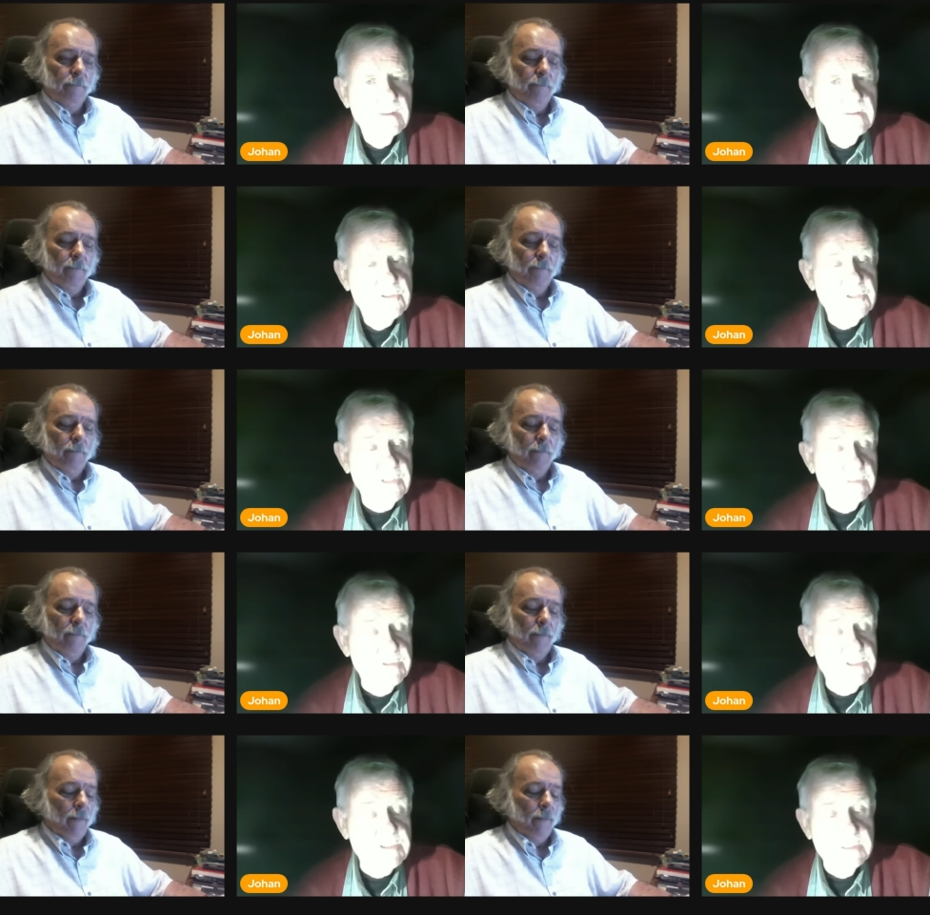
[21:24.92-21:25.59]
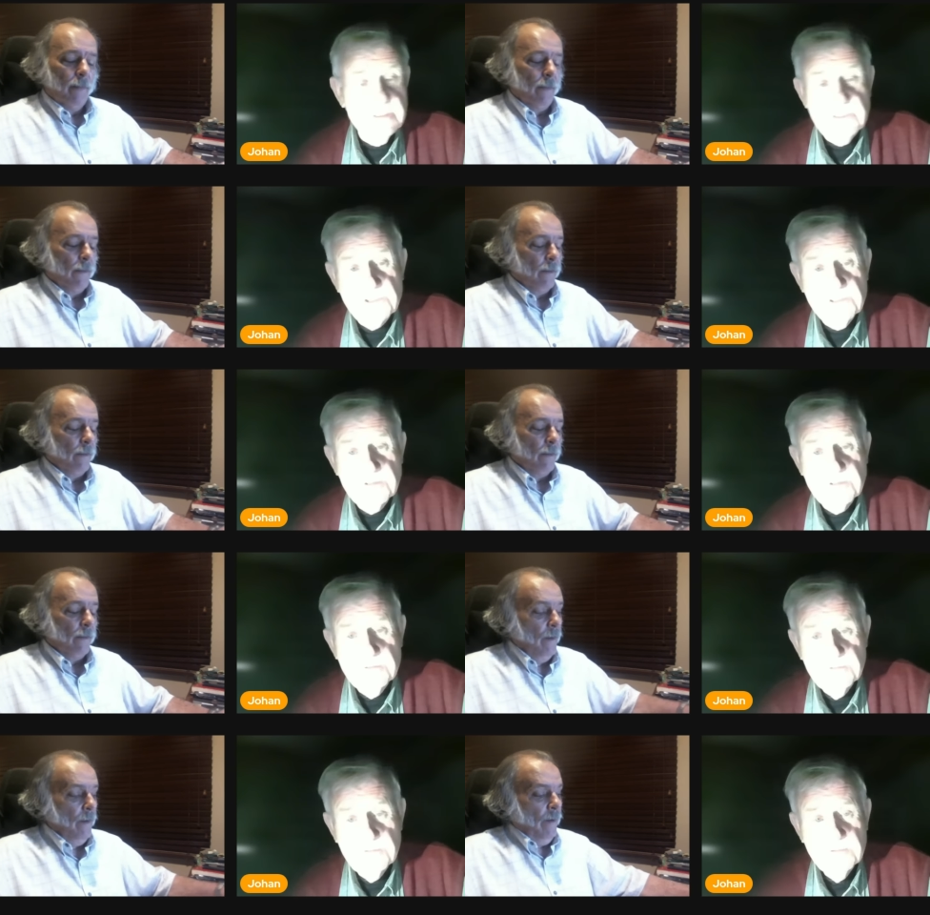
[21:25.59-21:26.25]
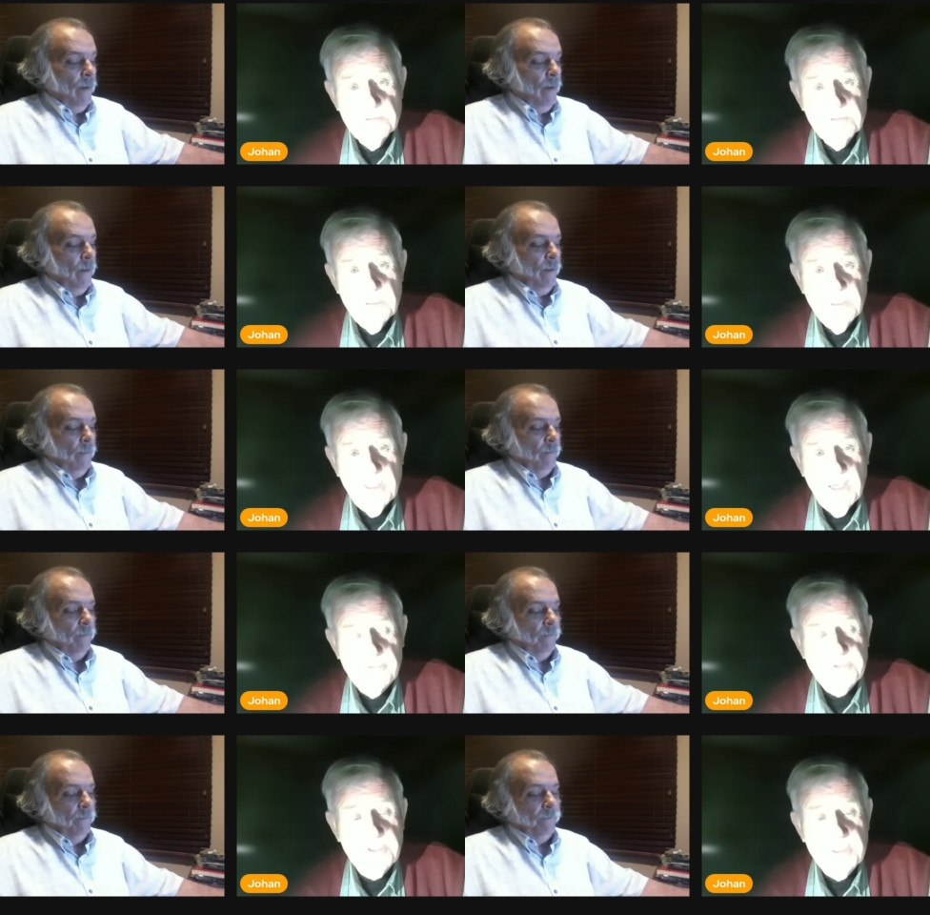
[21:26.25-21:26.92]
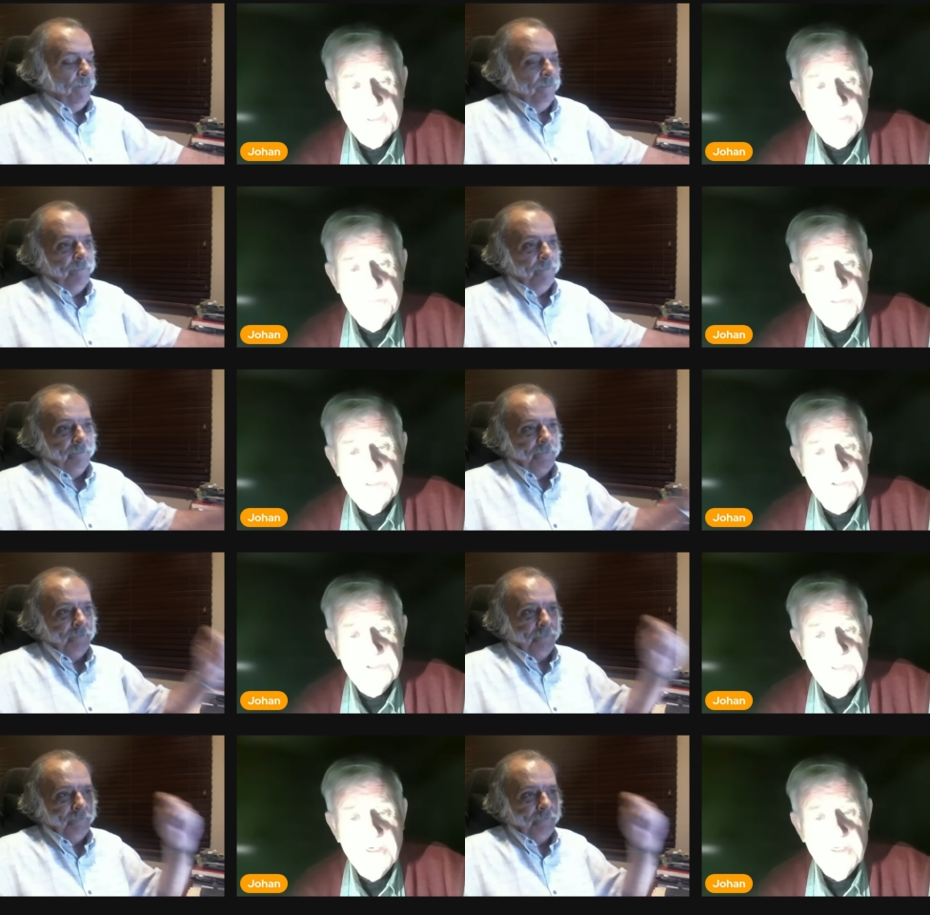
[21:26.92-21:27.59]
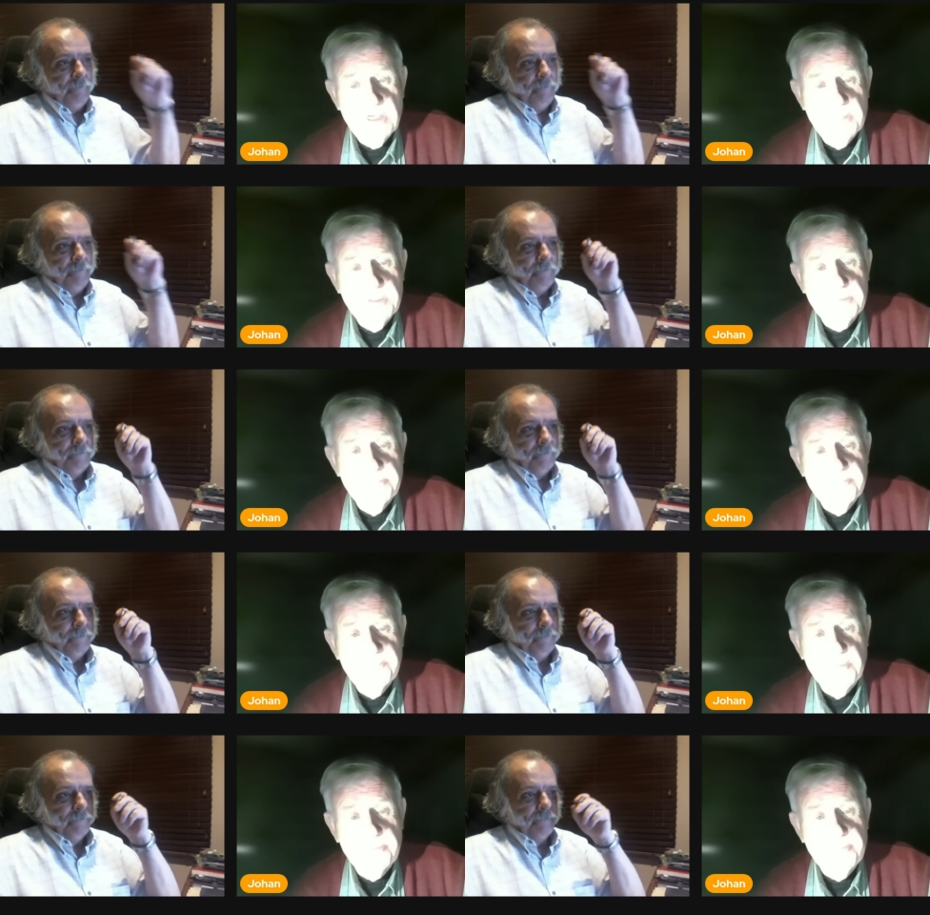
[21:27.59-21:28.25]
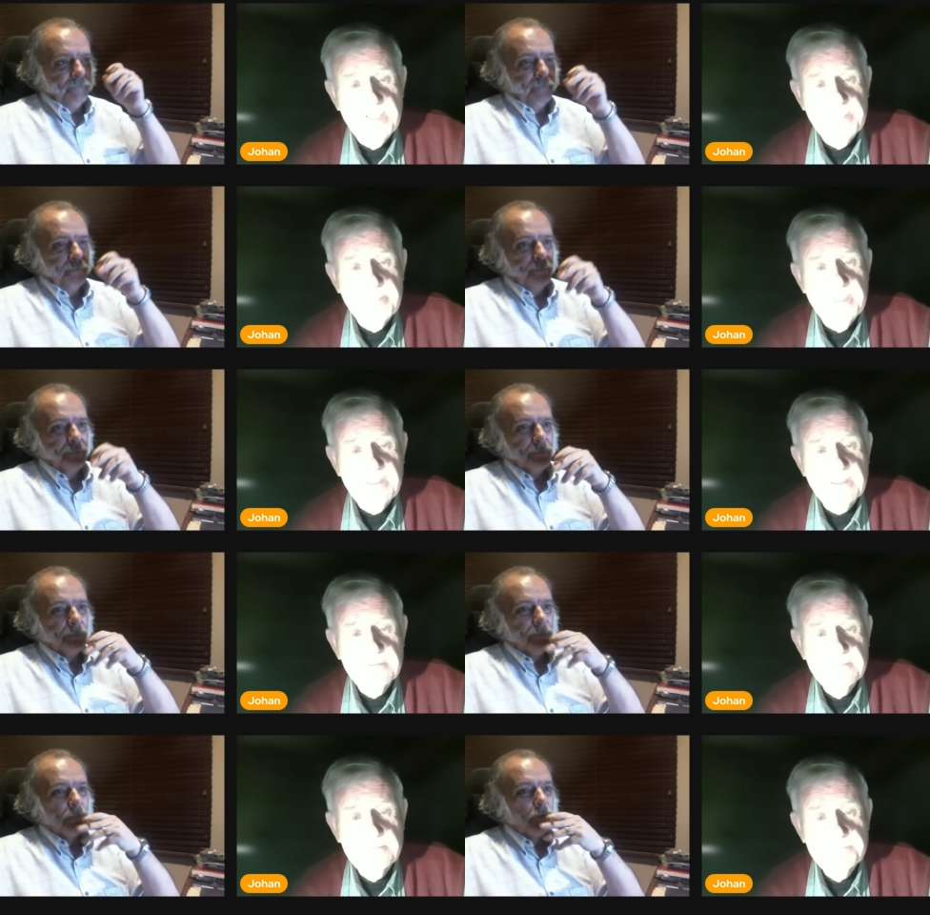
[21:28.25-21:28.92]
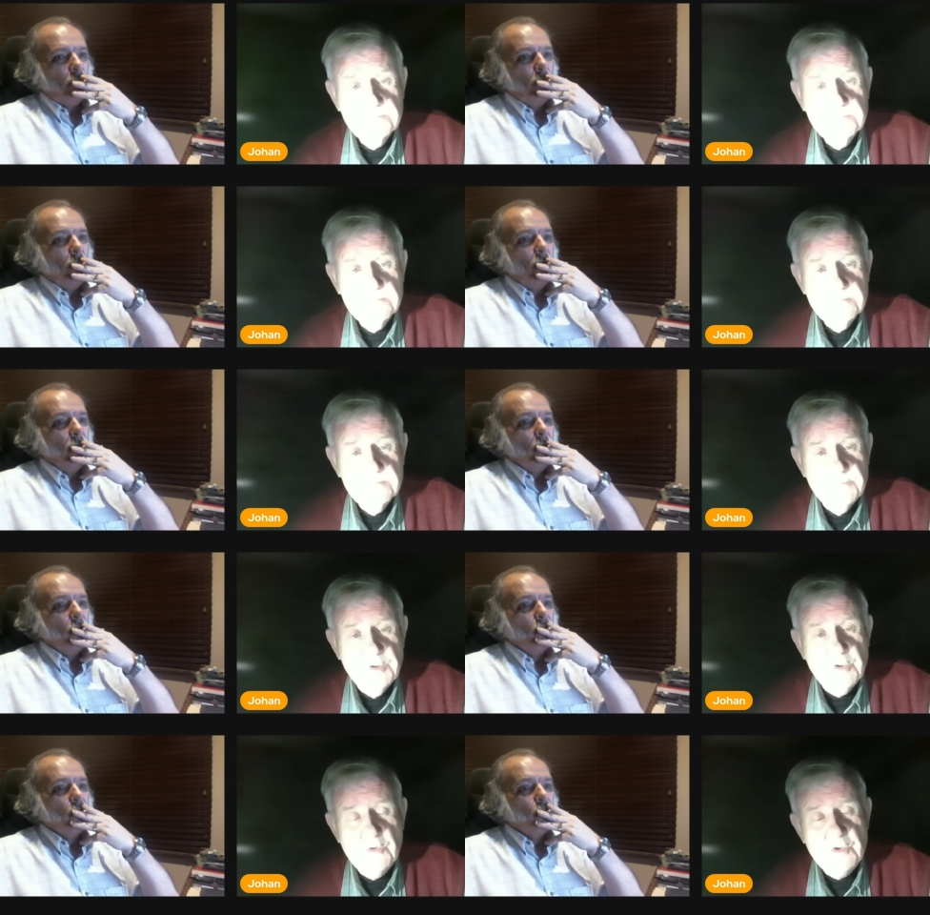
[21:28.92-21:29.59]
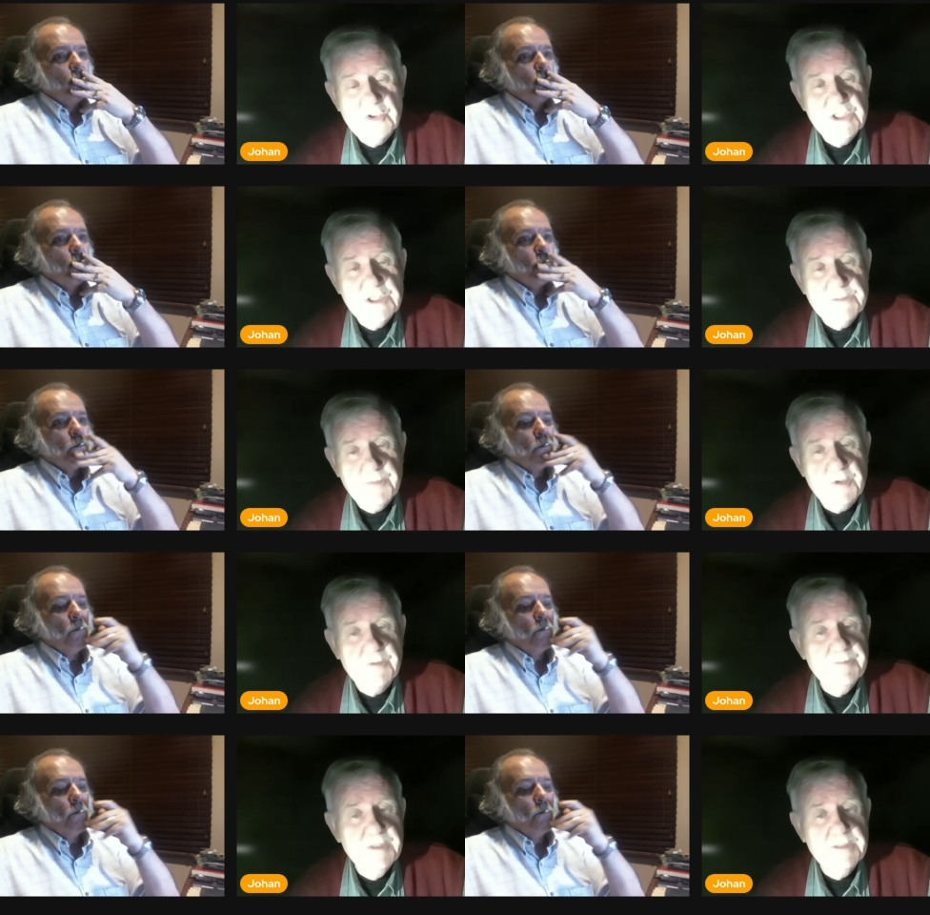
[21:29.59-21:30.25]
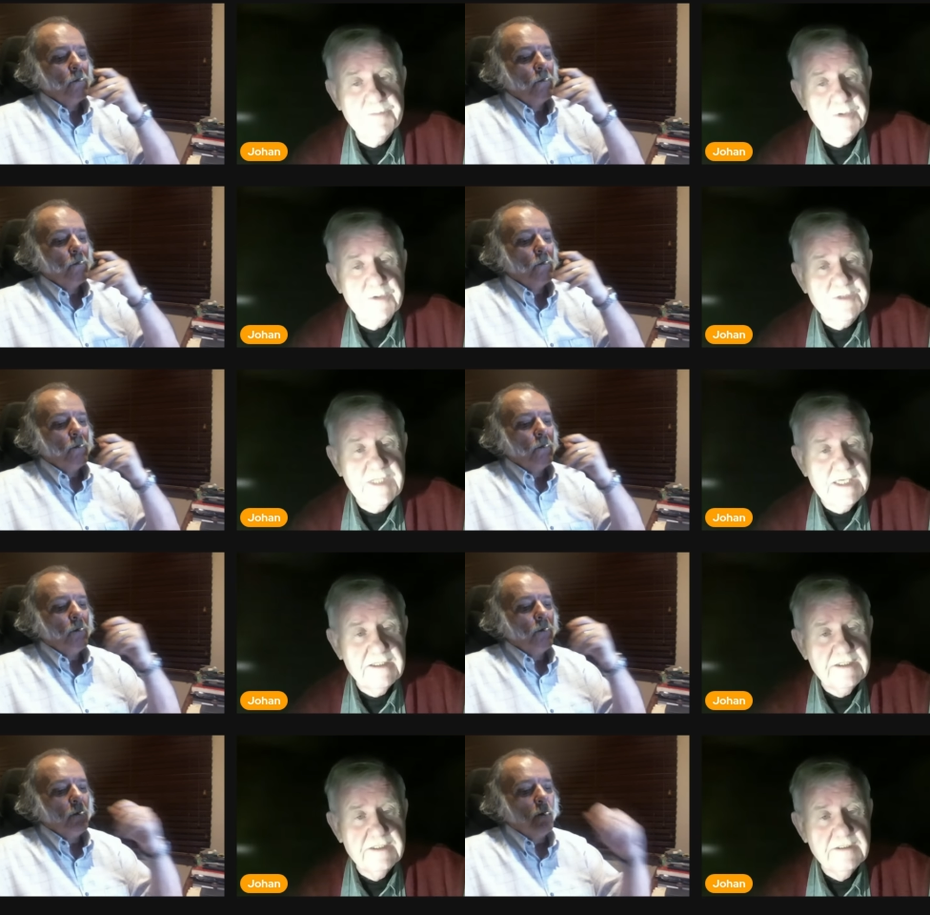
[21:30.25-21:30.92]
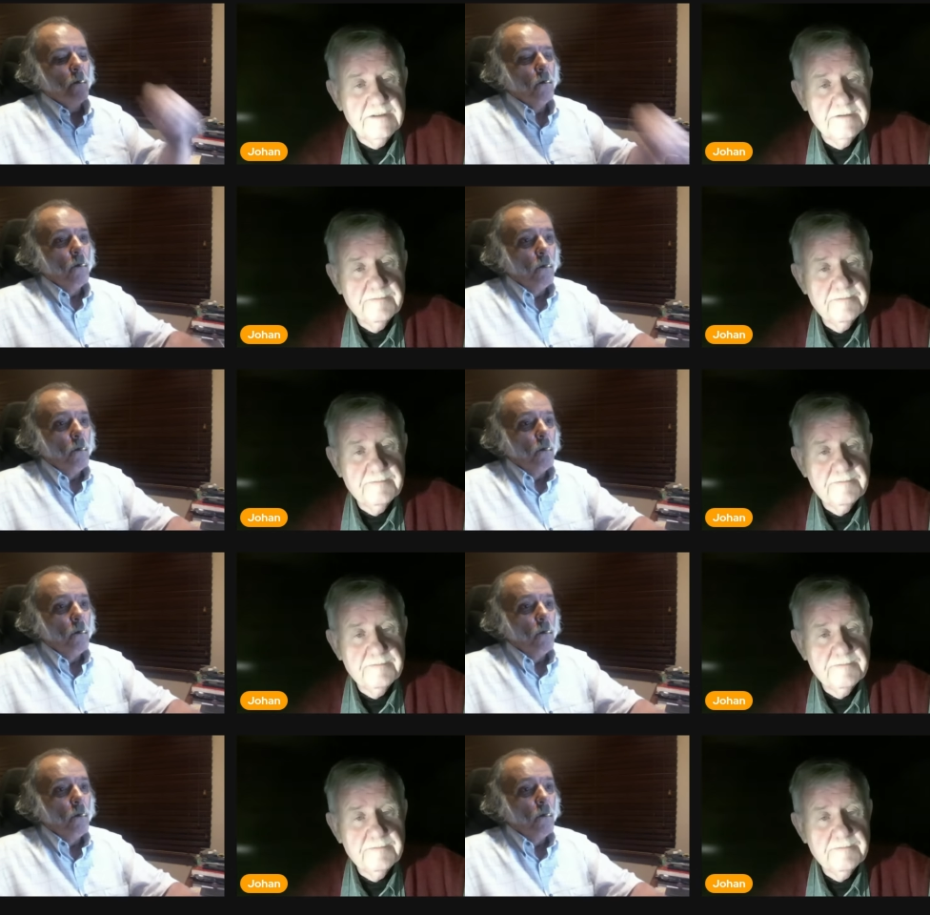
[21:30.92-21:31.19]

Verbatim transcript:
Speaker 1: So, is this how the criminals are coming for payback? Because she's been protecting